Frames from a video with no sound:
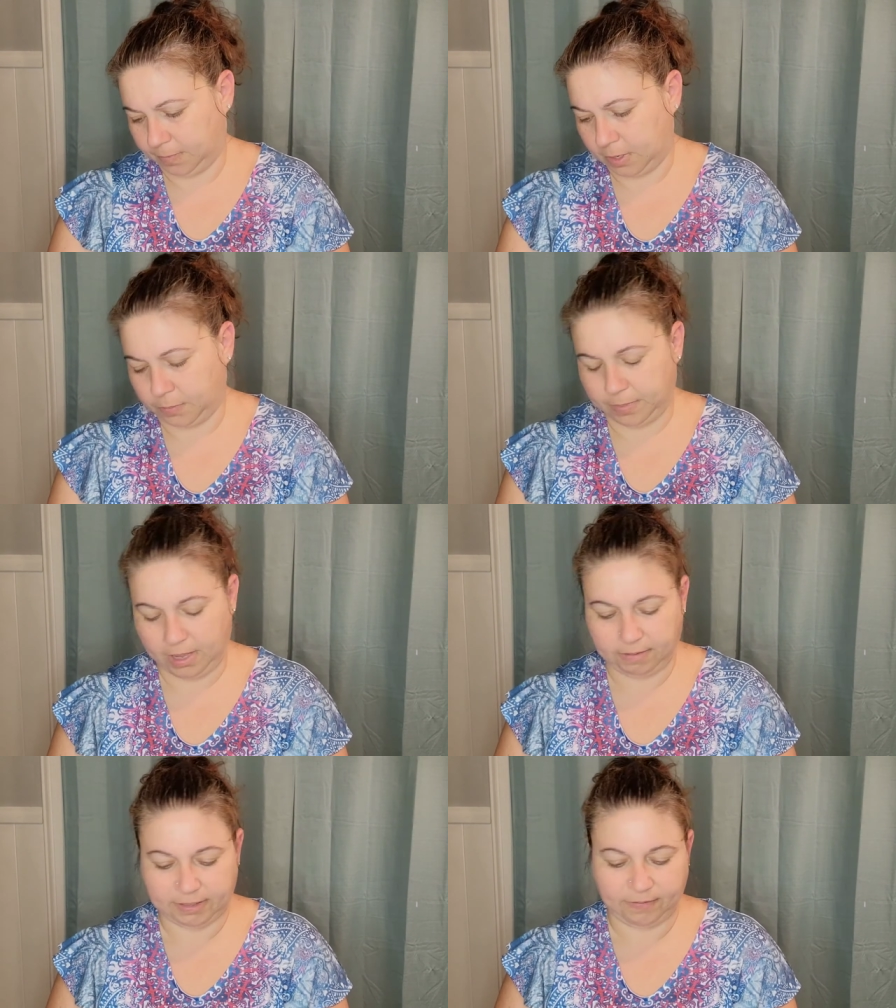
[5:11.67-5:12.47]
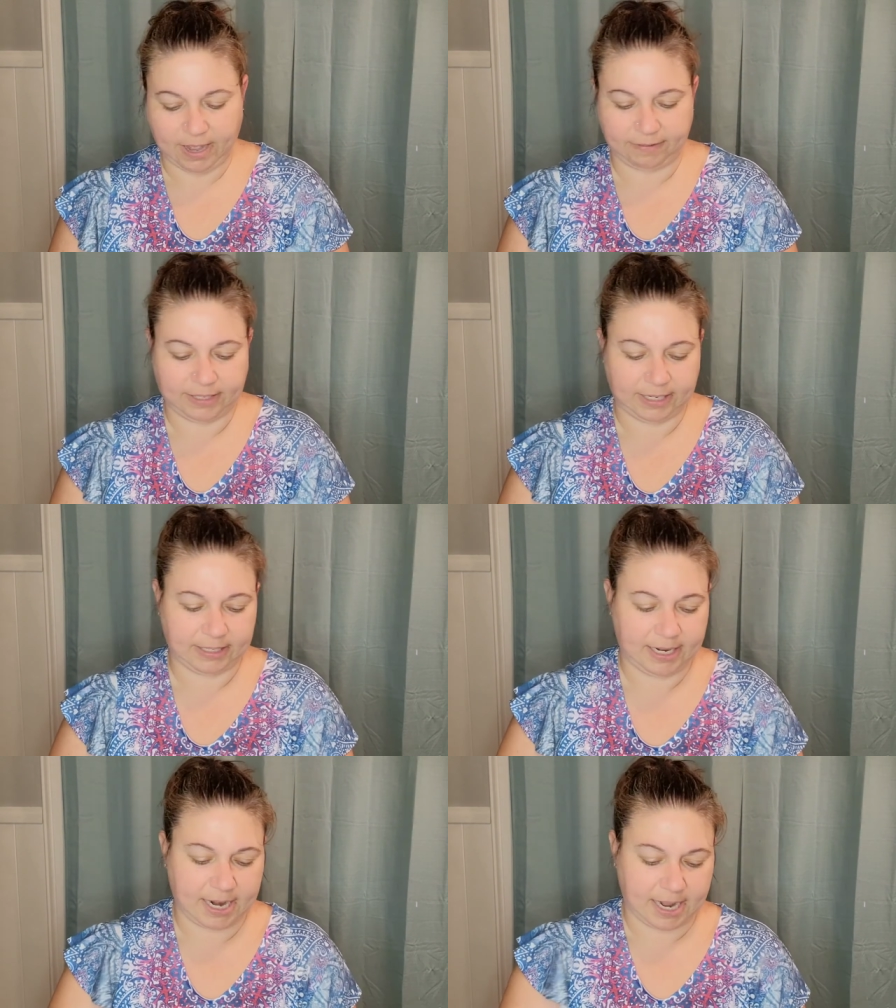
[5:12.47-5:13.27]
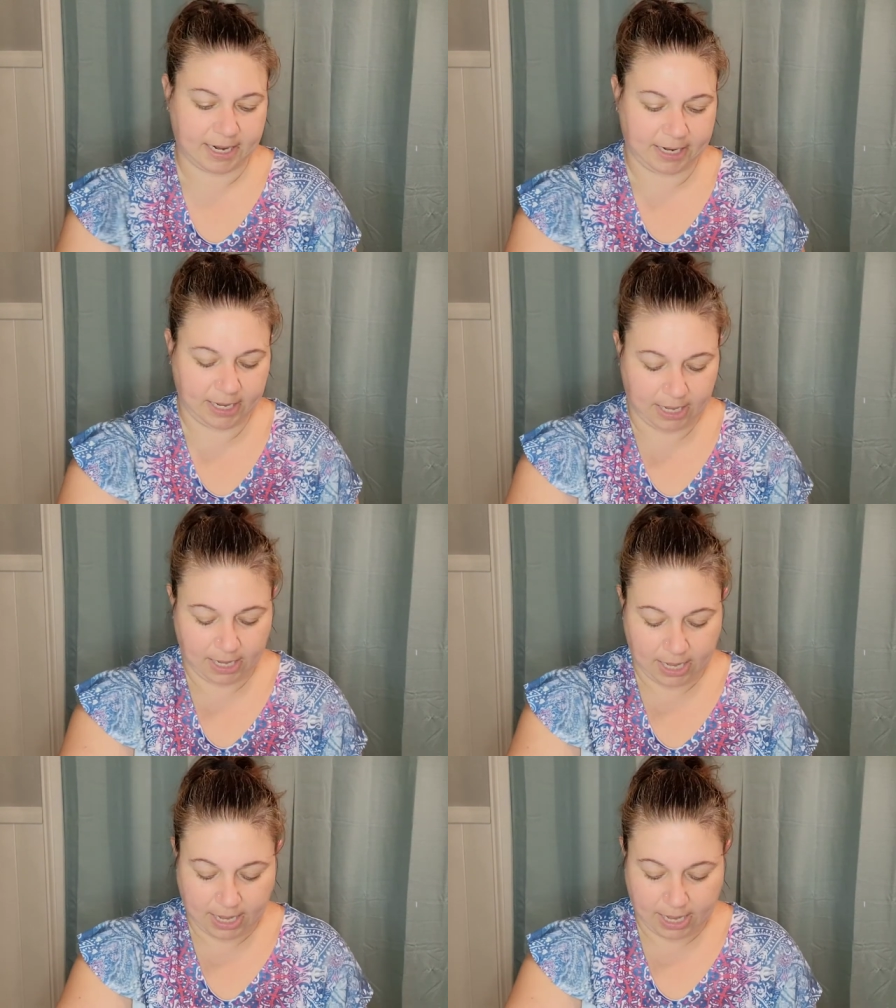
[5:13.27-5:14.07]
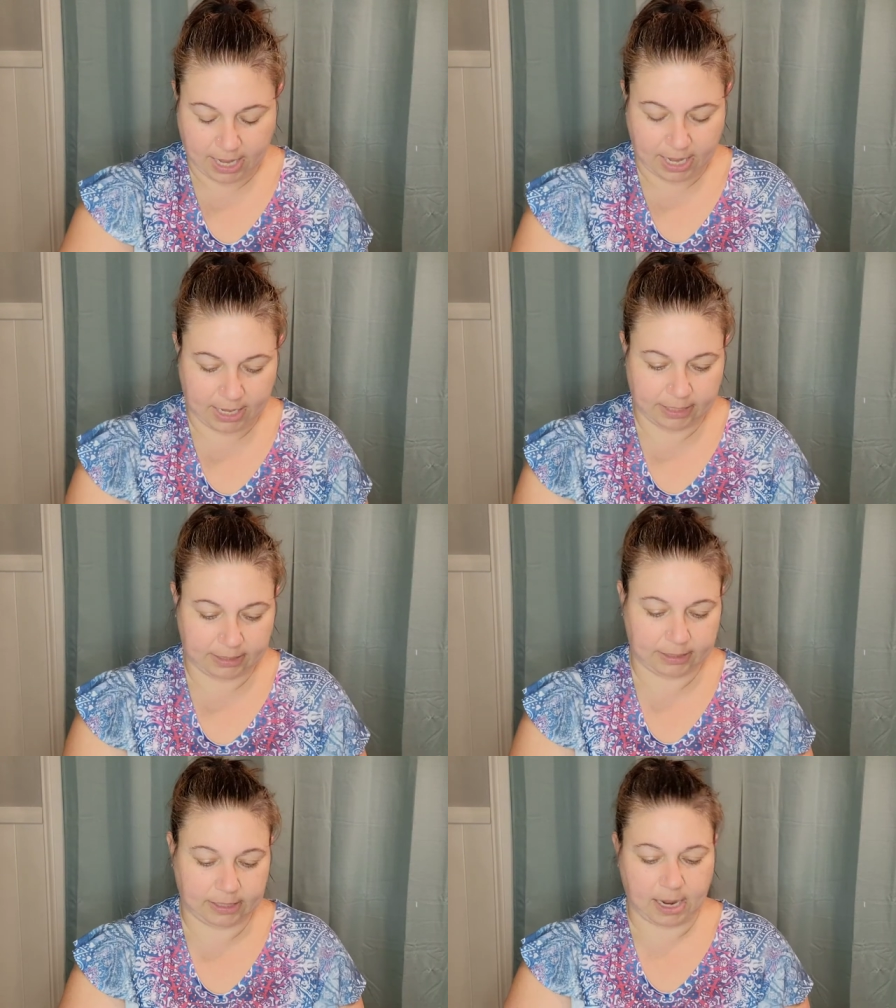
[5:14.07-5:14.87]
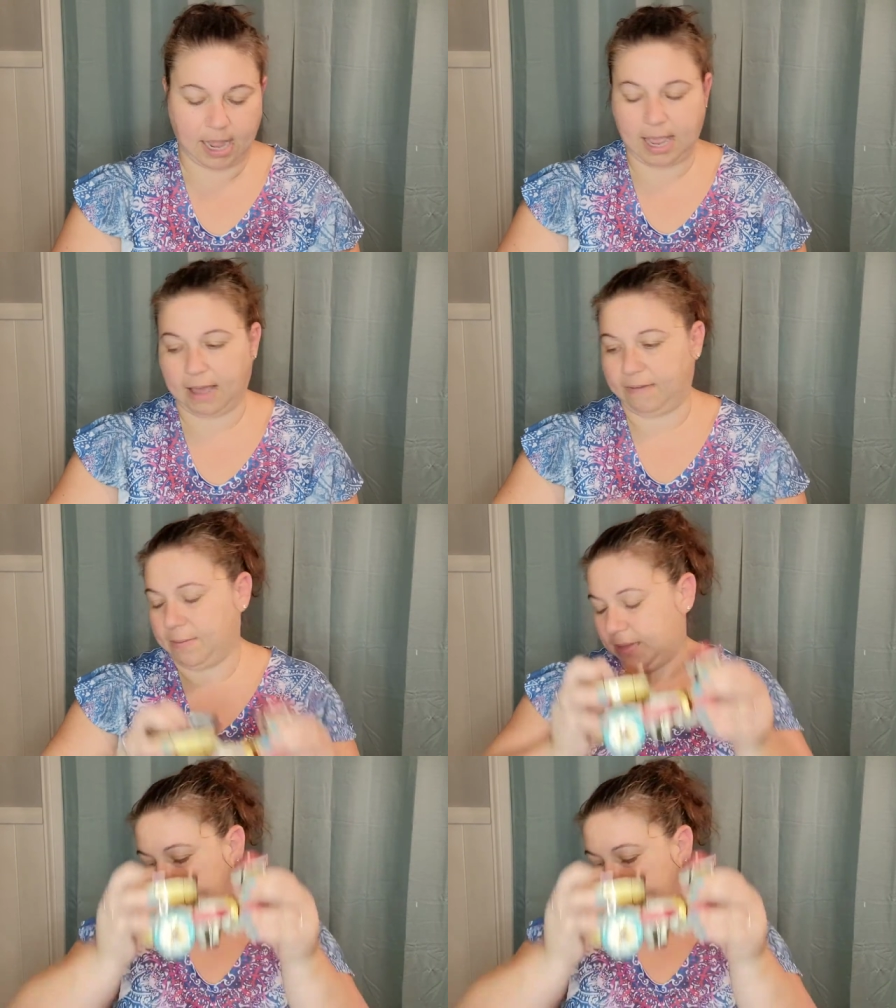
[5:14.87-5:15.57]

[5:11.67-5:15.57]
Nope, he was 569 and I have him